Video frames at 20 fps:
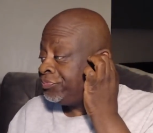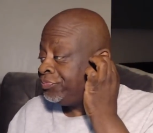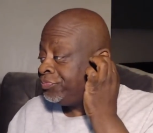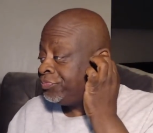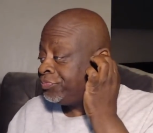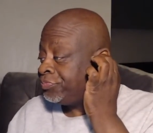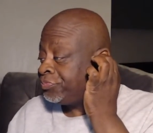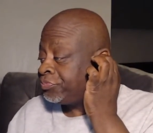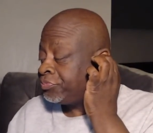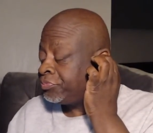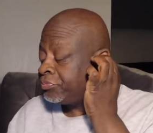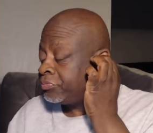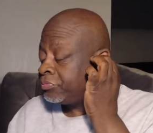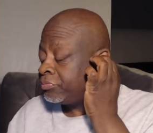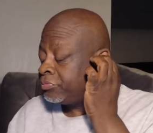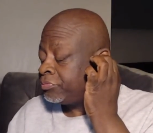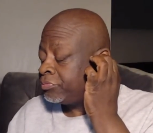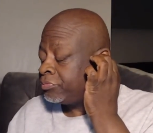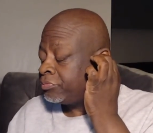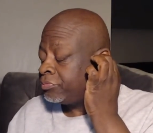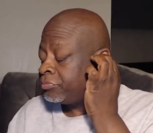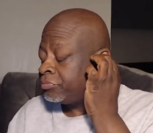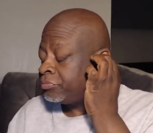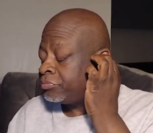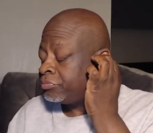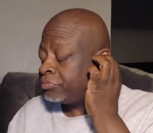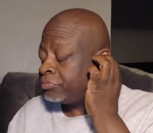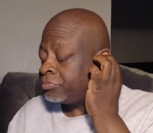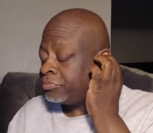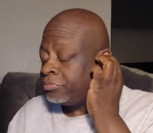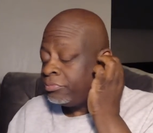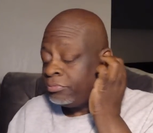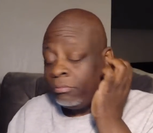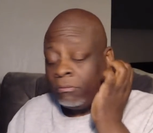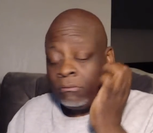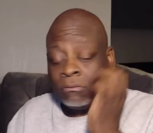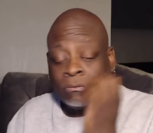[no speech]